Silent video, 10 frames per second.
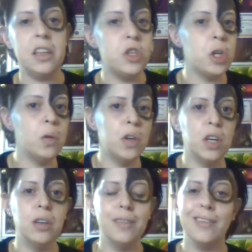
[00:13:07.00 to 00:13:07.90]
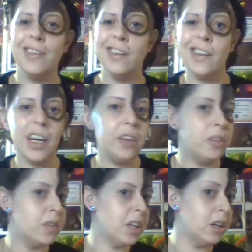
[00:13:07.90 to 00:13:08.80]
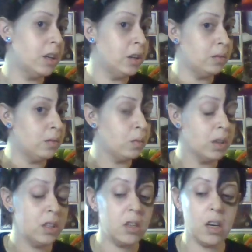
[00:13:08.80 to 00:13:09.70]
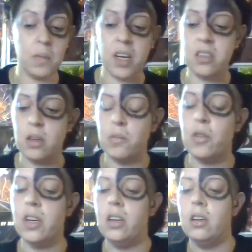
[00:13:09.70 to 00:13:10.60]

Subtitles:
the Joker, like the Riddler, who we're going to talk about at some point.